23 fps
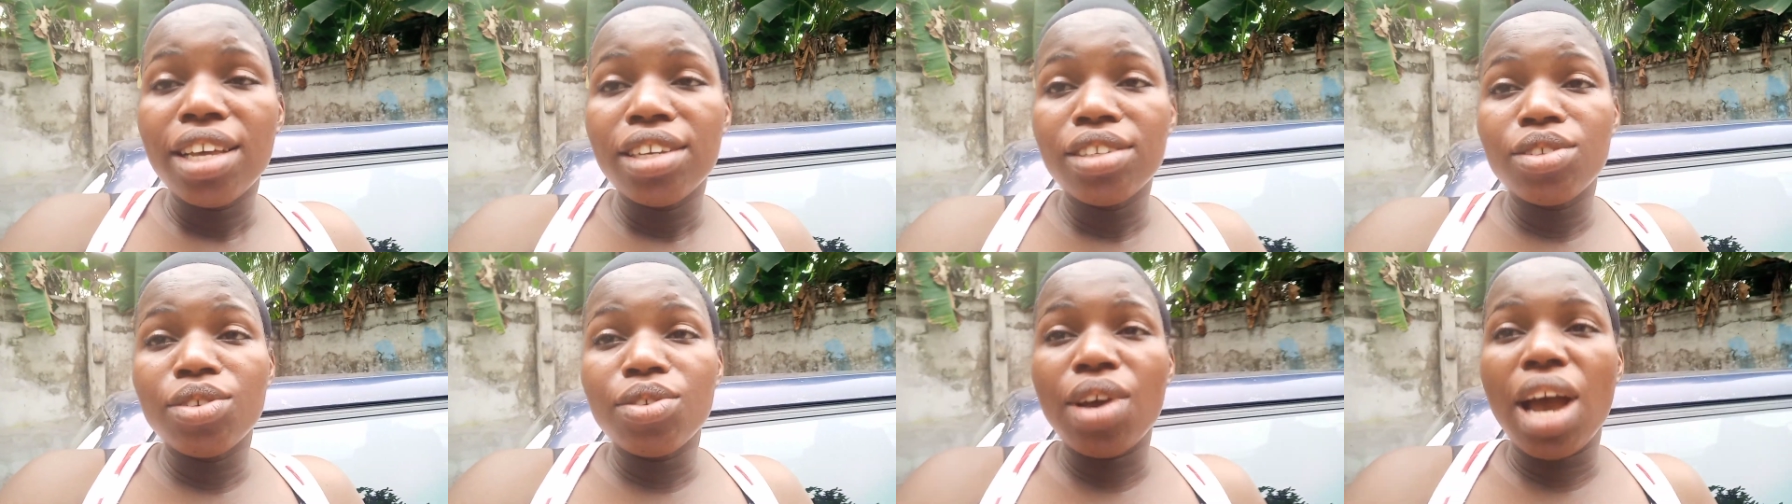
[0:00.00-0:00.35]

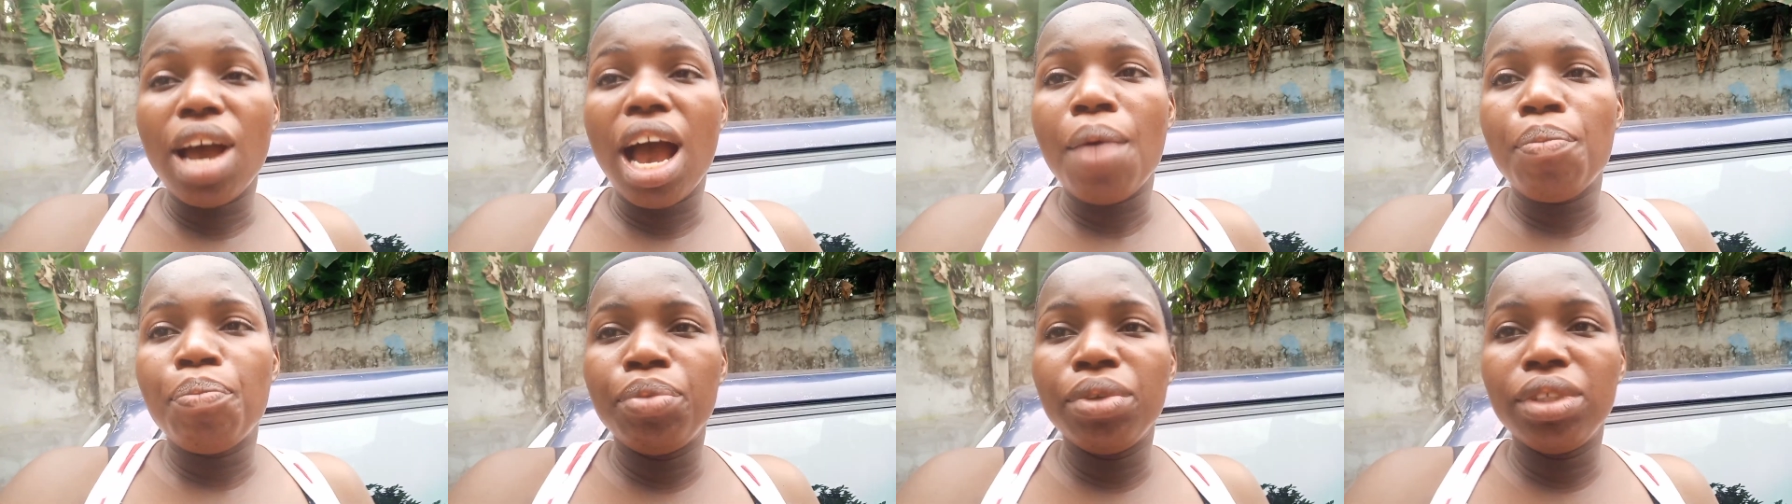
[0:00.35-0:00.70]
So
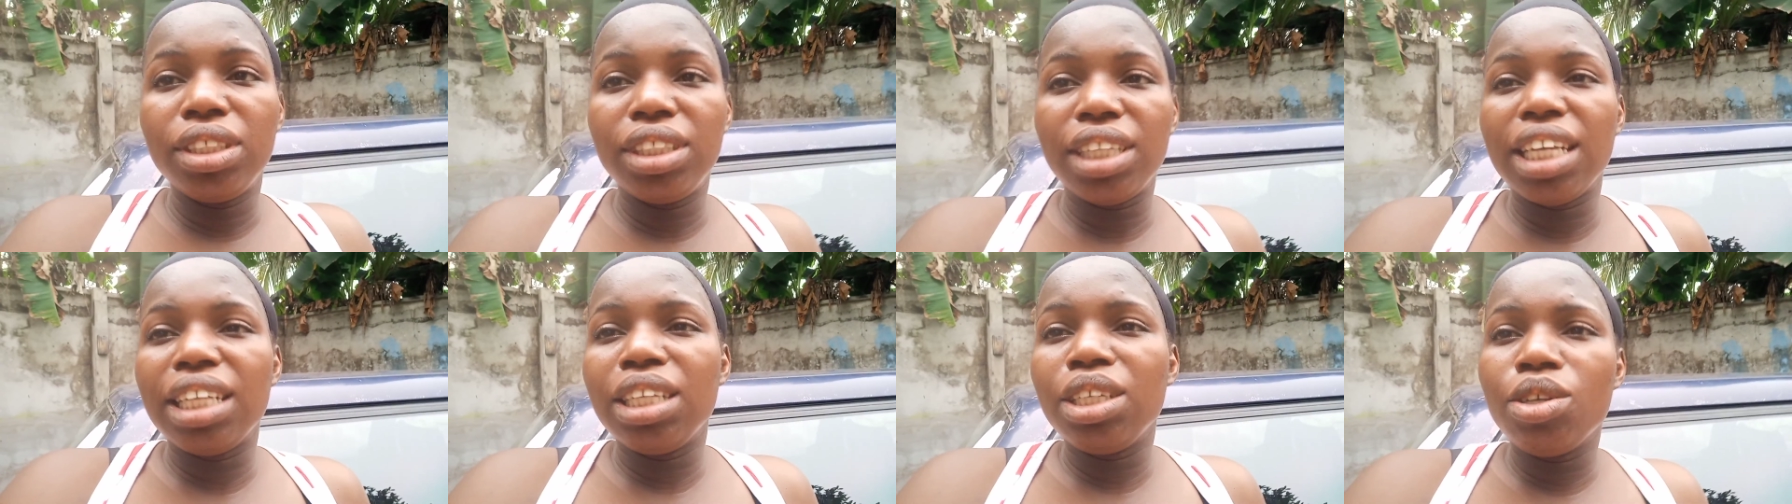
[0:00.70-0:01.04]

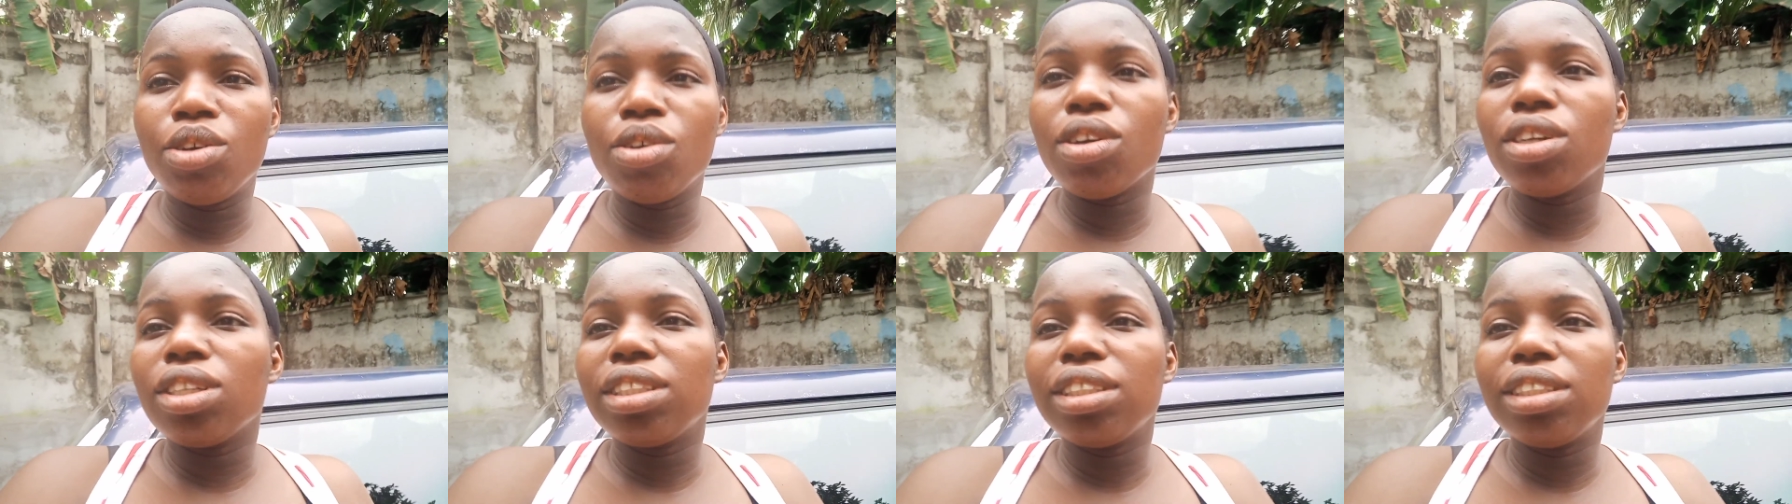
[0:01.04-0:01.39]
appreciate
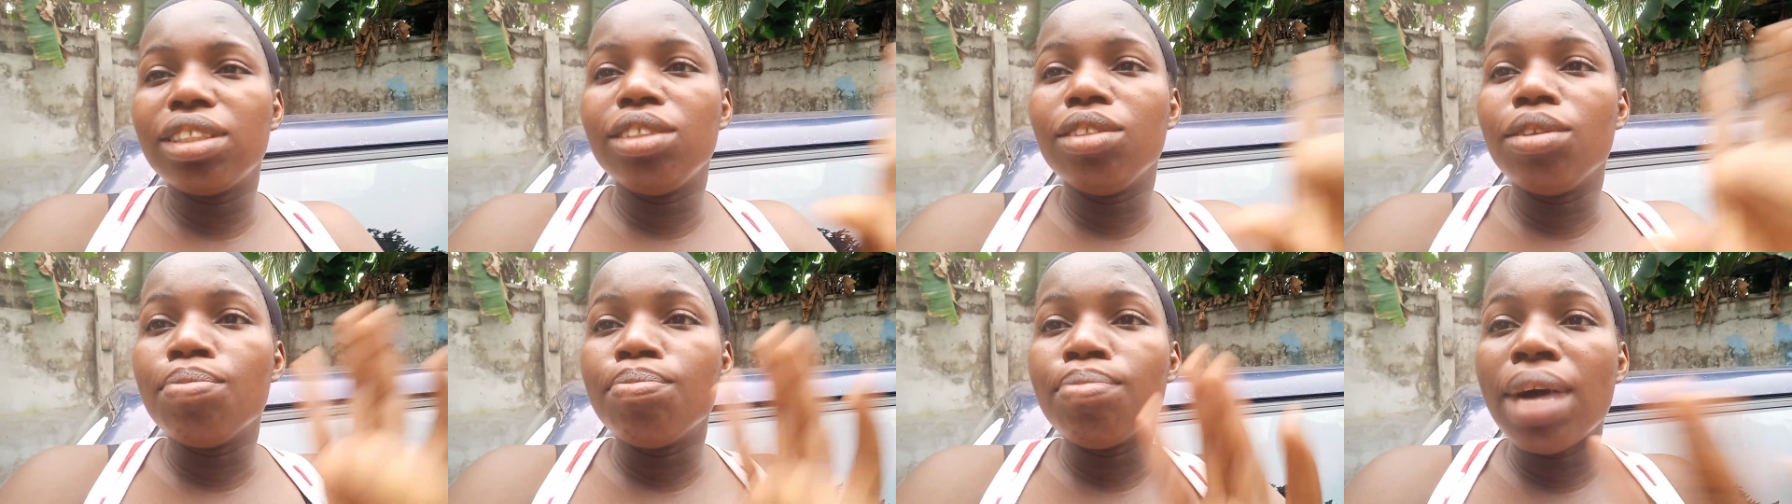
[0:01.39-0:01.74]
God
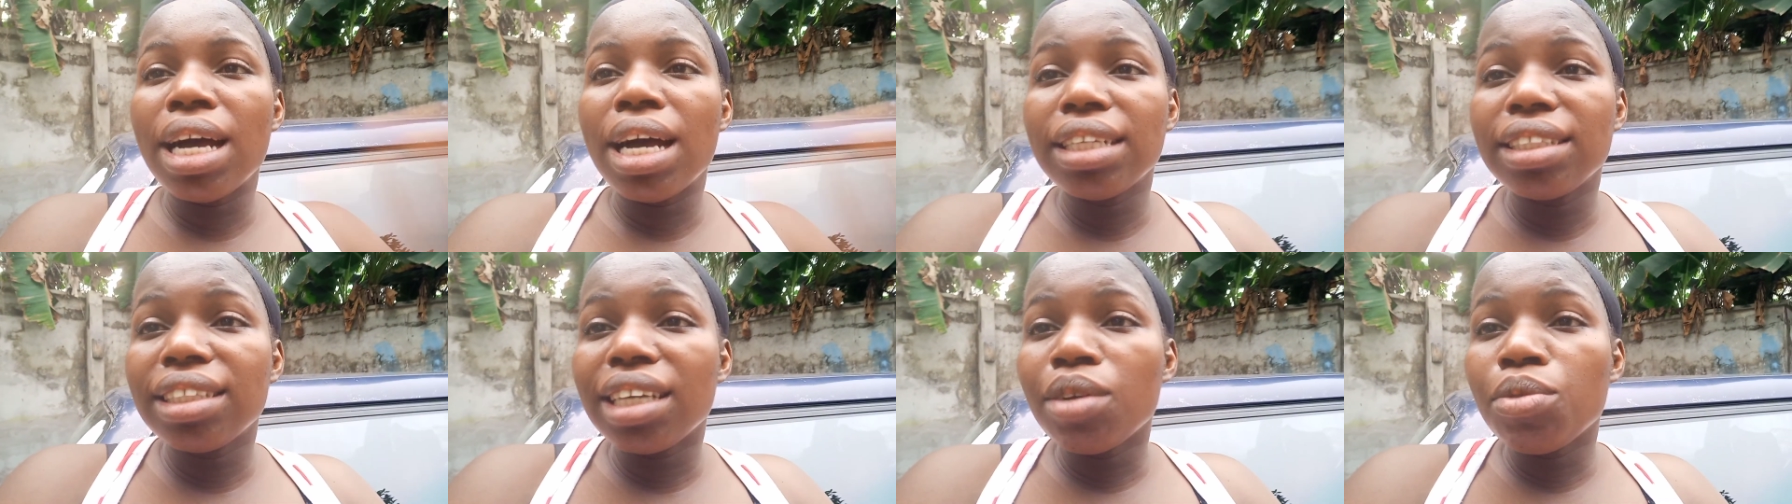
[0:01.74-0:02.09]
no
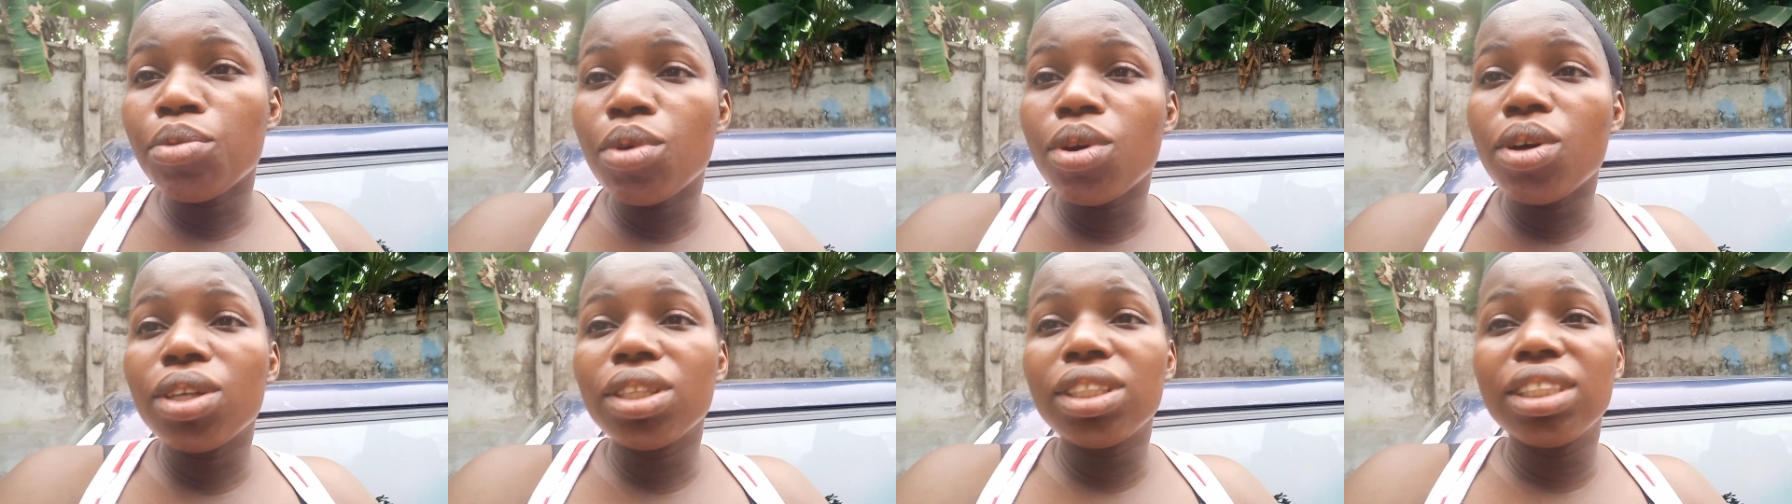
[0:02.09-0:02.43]
matter
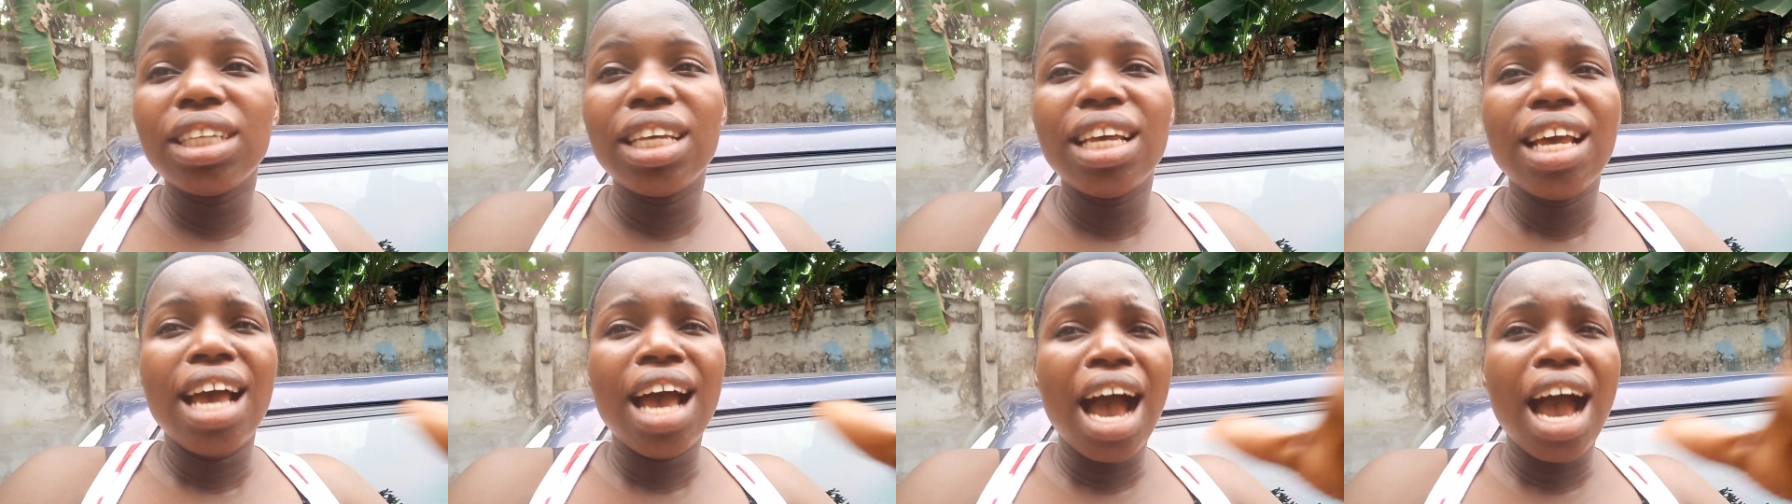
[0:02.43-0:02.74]
what.